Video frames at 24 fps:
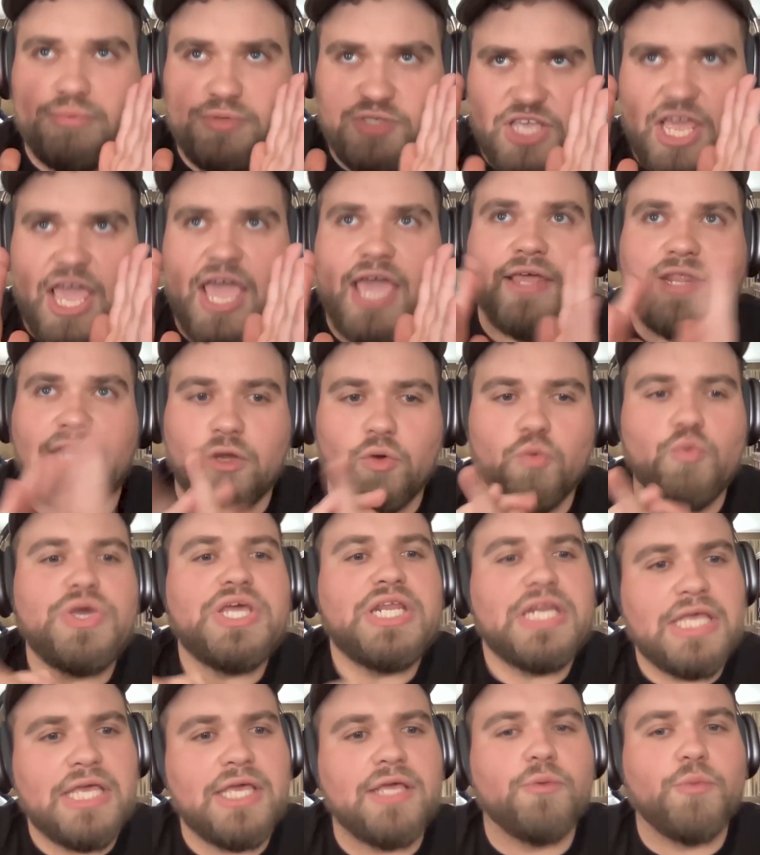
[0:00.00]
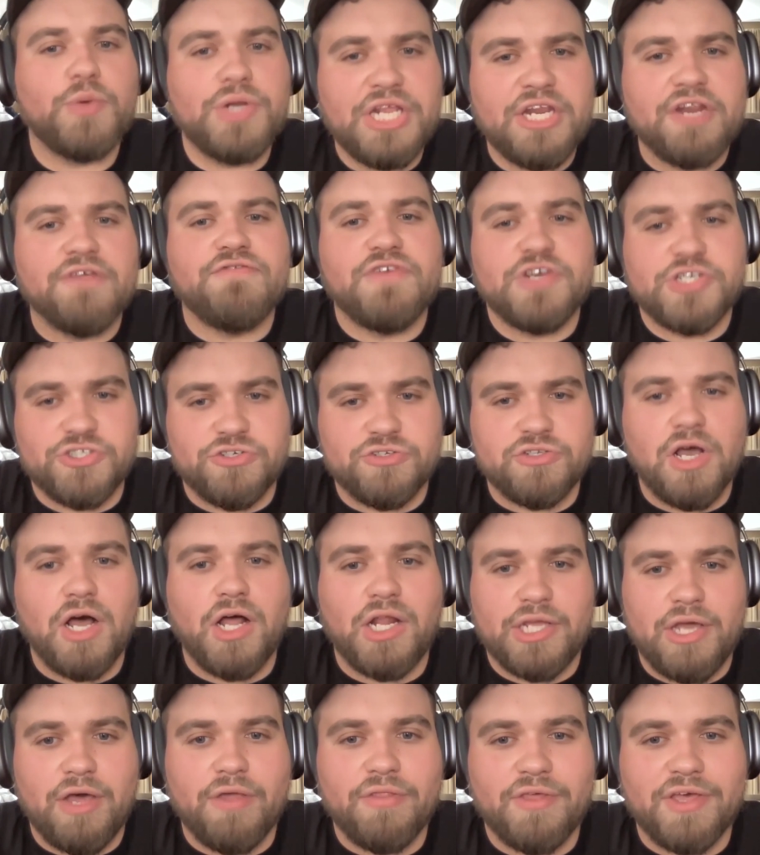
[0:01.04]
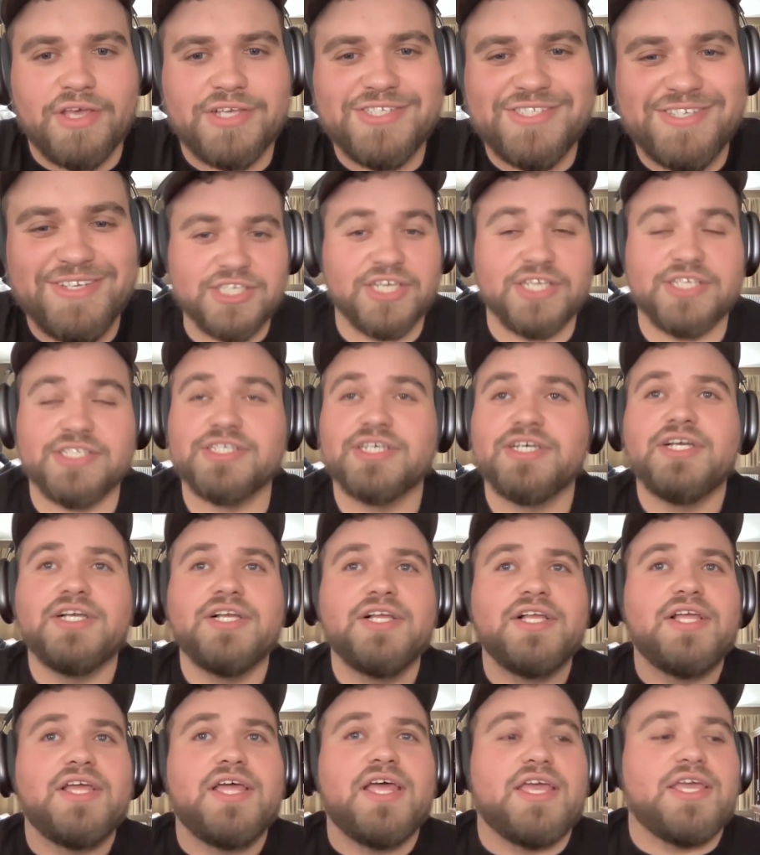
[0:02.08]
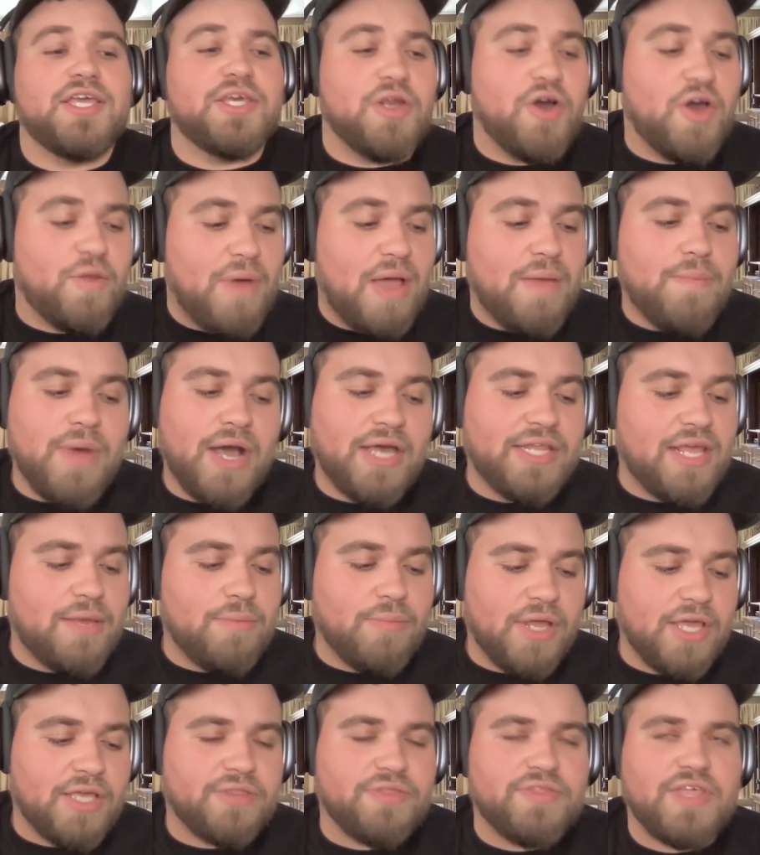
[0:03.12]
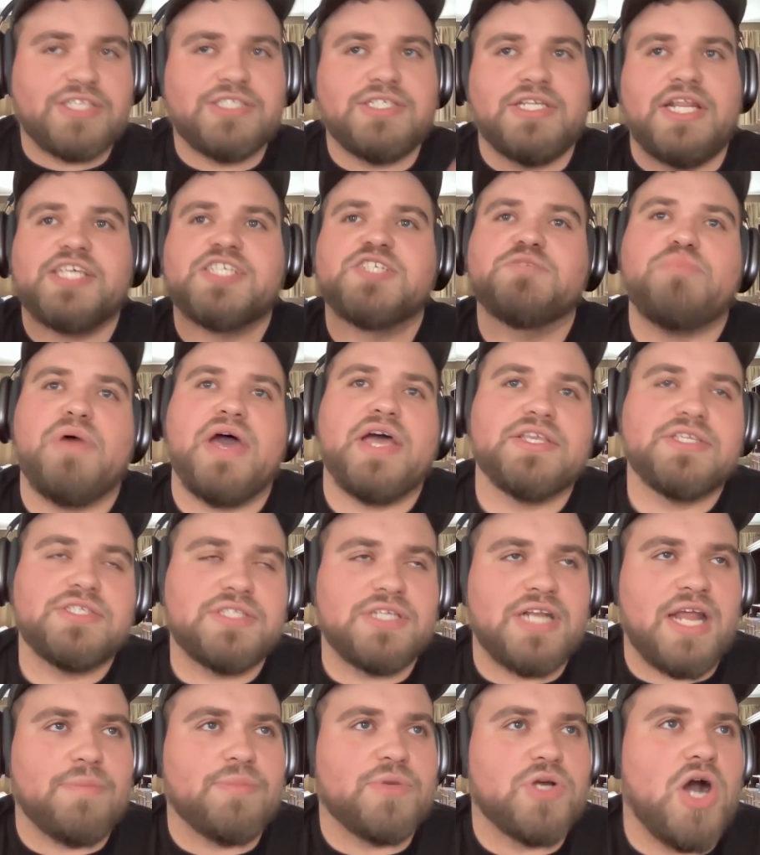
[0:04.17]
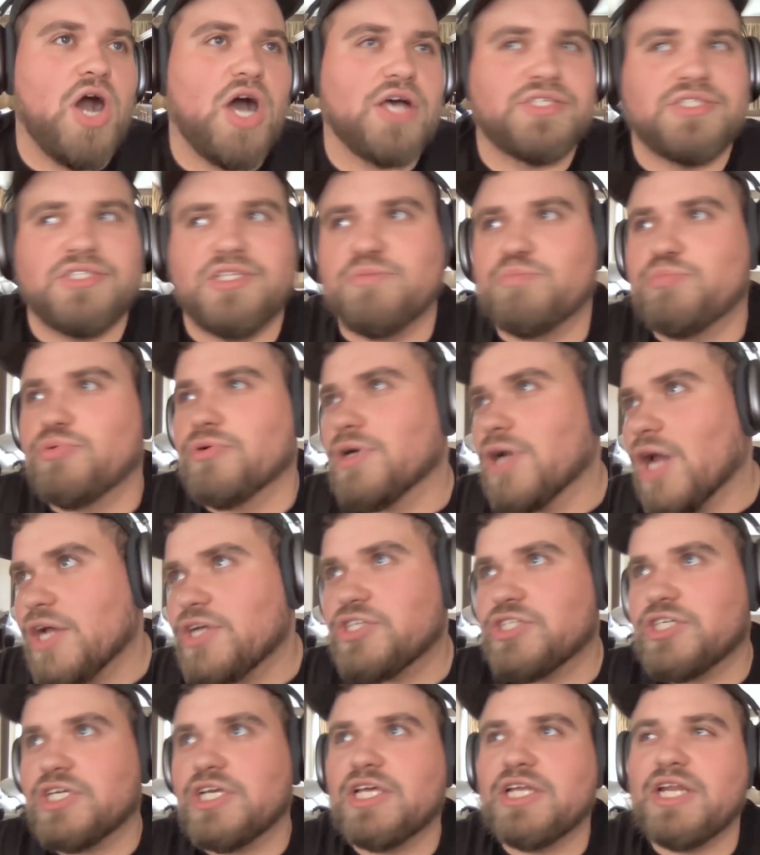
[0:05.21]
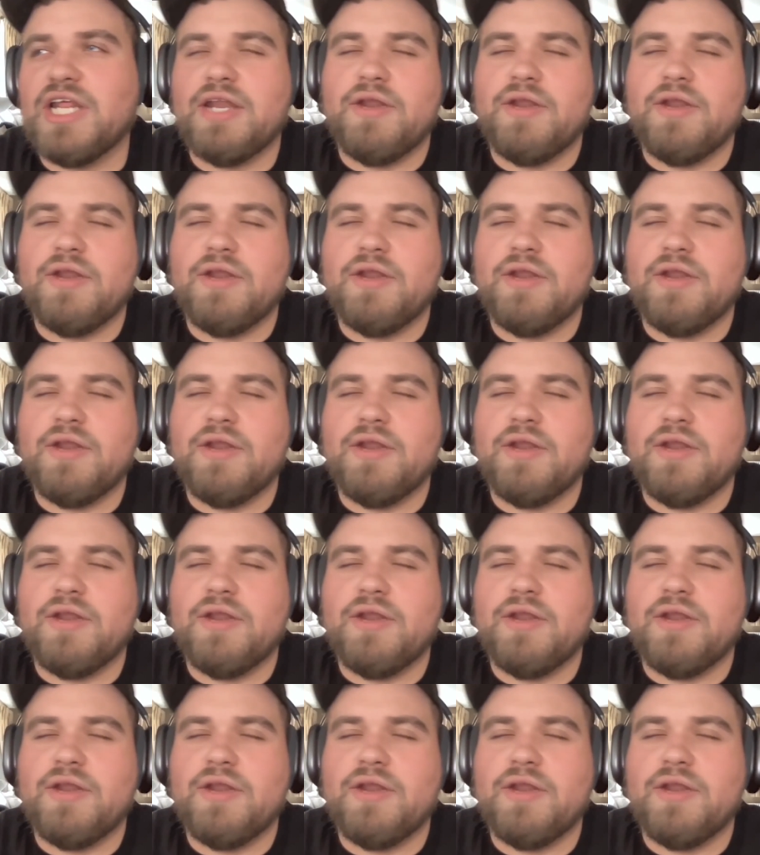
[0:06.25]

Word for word: saying like, we need a Fisher dolly on this, because, you know, in my mind, I'm like, that's an expense that I'm costing the production.